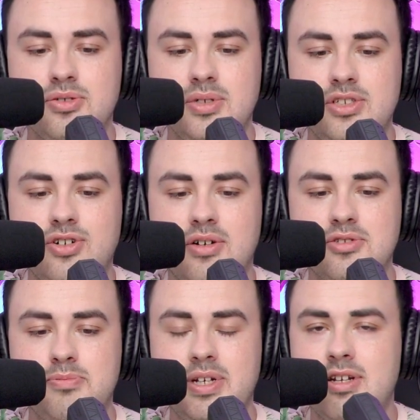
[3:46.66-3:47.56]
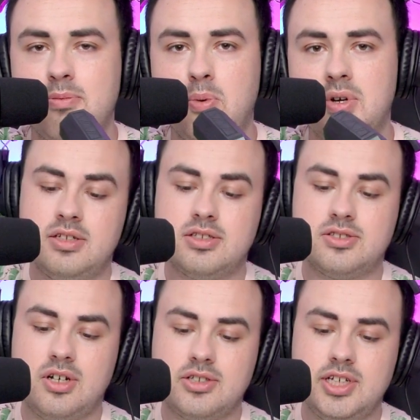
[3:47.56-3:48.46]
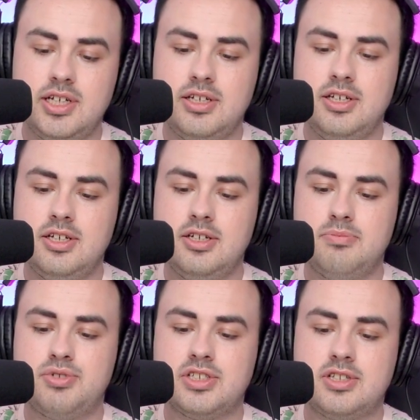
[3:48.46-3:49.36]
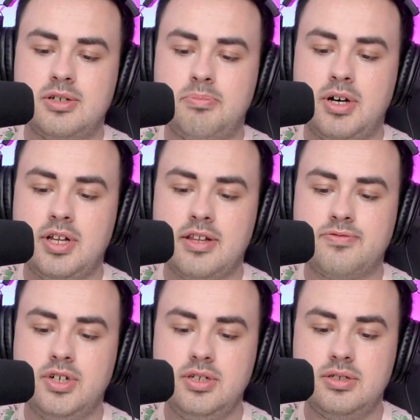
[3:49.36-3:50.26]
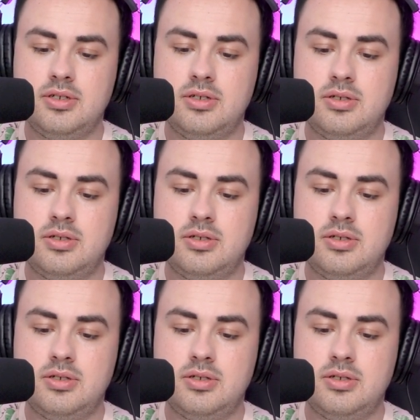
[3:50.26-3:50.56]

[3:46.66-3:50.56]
Should we try on speed number 1? To start it, press the button at the front.